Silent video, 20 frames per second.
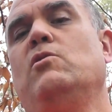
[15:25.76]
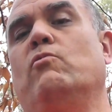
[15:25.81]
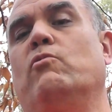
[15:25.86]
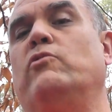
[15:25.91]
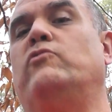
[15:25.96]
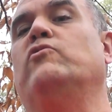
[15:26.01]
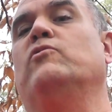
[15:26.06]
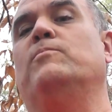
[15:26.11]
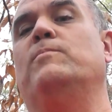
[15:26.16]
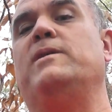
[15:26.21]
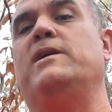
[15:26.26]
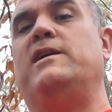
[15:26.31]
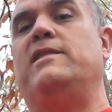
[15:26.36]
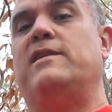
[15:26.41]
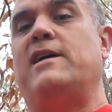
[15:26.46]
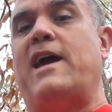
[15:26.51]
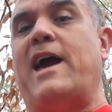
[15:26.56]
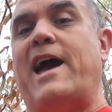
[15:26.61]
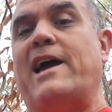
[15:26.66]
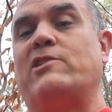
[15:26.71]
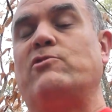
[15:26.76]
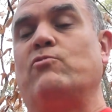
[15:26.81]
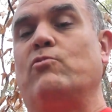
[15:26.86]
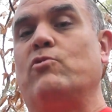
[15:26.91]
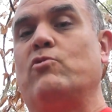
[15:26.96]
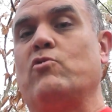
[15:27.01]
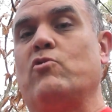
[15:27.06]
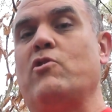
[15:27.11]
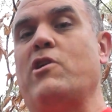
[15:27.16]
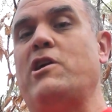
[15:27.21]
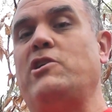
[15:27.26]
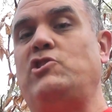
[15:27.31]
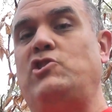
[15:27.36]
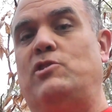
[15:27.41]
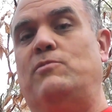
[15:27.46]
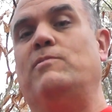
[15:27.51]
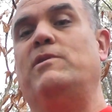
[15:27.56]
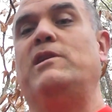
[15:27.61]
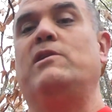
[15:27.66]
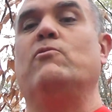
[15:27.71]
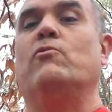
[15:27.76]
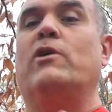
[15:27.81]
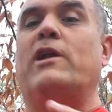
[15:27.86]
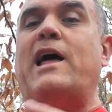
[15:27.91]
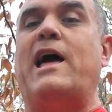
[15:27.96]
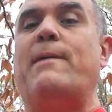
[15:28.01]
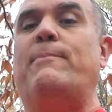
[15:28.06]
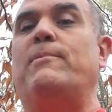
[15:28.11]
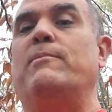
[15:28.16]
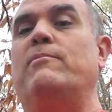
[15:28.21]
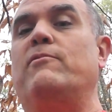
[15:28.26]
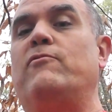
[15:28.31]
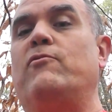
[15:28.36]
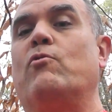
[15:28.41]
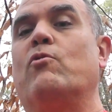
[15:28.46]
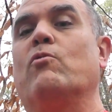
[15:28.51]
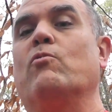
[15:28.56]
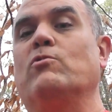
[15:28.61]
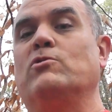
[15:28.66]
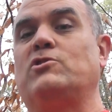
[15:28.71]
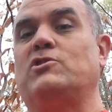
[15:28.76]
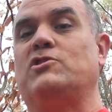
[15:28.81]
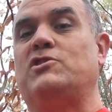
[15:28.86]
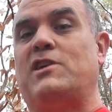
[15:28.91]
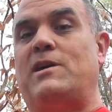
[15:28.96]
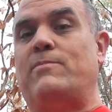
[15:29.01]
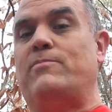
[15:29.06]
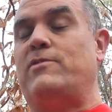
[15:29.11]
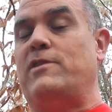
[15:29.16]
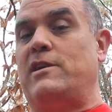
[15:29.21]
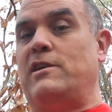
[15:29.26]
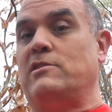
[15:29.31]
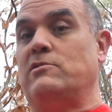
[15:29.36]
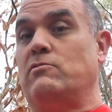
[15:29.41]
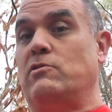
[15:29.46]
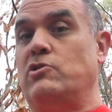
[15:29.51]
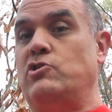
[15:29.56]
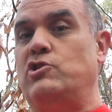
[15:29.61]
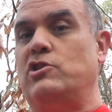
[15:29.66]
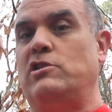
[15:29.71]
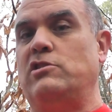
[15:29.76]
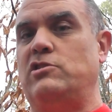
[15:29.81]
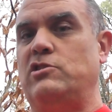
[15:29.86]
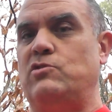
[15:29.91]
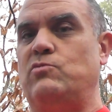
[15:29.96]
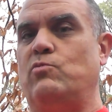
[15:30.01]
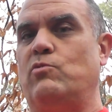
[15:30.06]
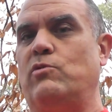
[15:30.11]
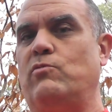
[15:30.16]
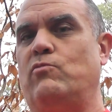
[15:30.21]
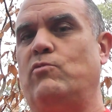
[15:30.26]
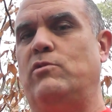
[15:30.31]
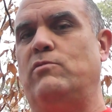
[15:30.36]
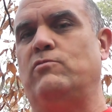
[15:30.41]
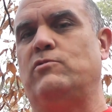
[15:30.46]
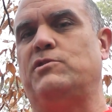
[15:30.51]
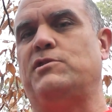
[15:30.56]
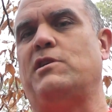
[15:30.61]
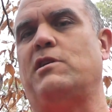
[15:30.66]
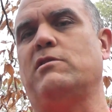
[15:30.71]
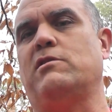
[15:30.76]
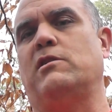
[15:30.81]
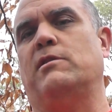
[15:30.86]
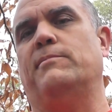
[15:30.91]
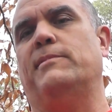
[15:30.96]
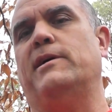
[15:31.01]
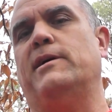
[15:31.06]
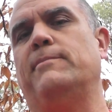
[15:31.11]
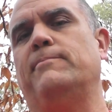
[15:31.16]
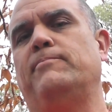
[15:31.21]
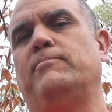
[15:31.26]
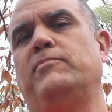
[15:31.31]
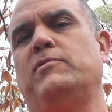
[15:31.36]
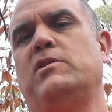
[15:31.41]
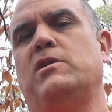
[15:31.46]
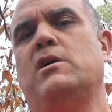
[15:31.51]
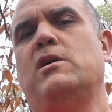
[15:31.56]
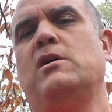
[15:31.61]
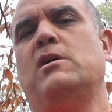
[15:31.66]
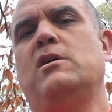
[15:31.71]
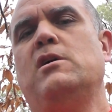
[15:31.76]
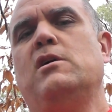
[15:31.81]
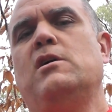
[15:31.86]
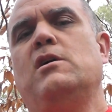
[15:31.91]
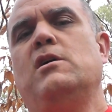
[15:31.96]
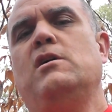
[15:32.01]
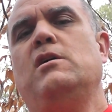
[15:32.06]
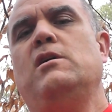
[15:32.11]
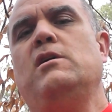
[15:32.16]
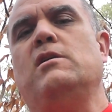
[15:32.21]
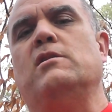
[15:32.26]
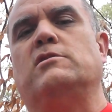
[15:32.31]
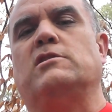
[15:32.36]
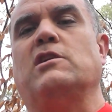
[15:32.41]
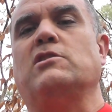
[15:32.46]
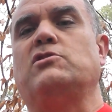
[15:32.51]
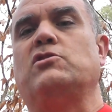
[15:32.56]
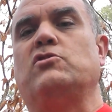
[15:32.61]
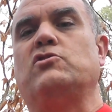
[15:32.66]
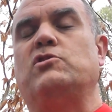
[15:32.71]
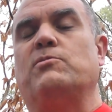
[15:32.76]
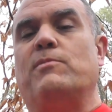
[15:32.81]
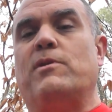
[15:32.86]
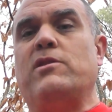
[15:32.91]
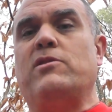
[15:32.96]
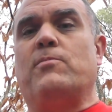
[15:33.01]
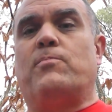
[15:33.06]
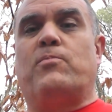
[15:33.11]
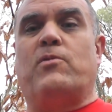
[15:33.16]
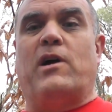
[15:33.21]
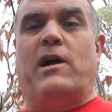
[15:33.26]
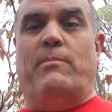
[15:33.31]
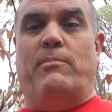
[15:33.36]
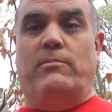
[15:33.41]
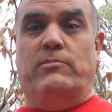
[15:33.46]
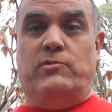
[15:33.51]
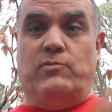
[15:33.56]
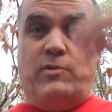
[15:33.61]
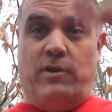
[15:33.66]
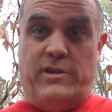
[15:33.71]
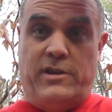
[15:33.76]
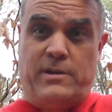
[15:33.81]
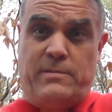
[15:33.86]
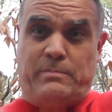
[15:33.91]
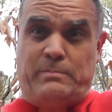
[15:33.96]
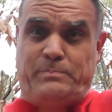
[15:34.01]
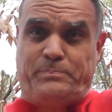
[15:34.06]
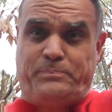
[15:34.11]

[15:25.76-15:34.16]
which would be the actual creation, meaning what happened before was the same thing as what Genesis 1:1 was talking about. There's also some other problems with it,